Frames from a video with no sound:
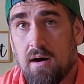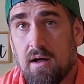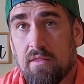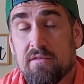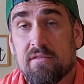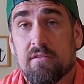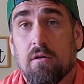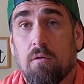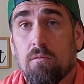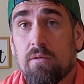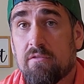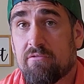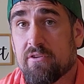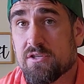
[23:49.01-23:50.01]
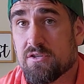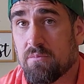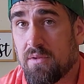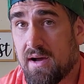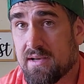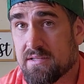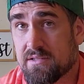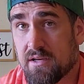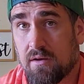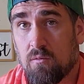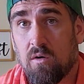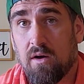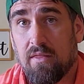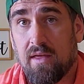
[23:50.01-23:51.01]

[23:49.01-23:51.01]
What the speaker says: This is the only fission plastic one